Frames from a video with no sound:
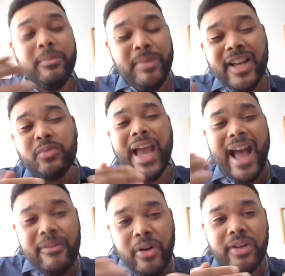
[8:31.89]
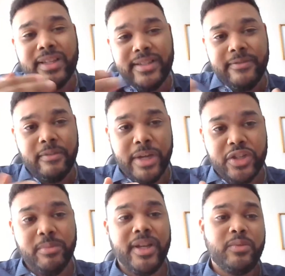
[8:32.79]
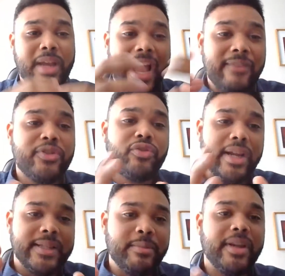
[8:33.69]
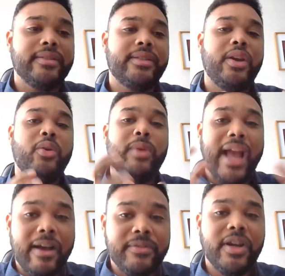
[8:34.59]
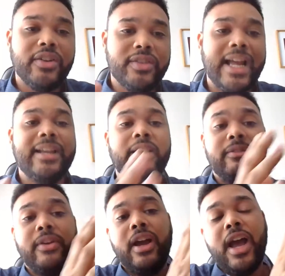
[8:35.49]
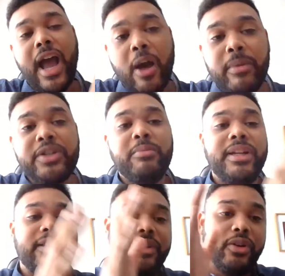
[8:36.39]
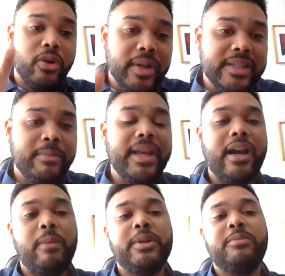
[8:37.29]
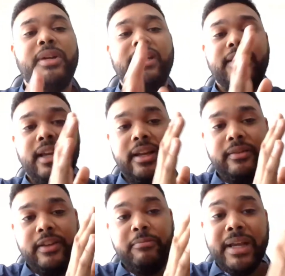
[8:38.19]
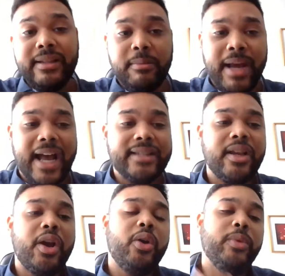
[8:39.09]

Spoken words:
because we have all this information, because we have trends, because we have the understanding of how much money they're going to make, how much money they've made in the past.